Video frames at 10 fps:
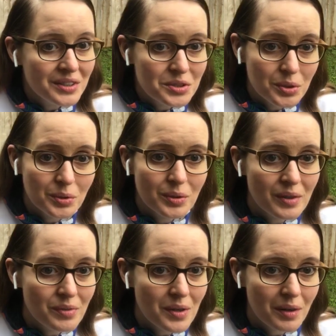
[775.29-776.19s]
So if
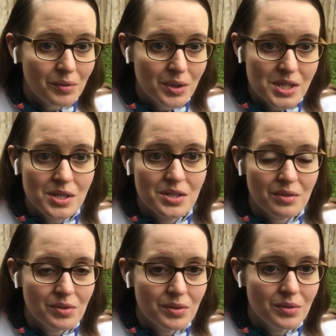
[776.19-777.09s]
you have questions, if
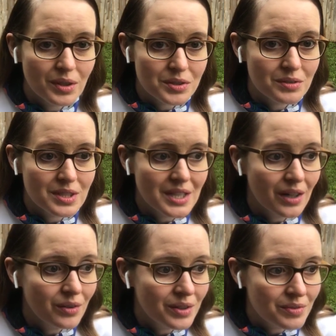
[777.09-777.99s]
you are stressed
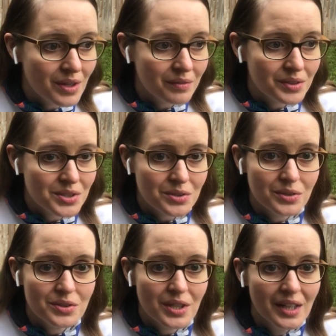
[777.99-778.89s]
out, if you have
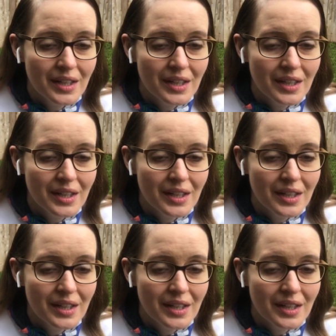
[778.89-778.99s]
concerns,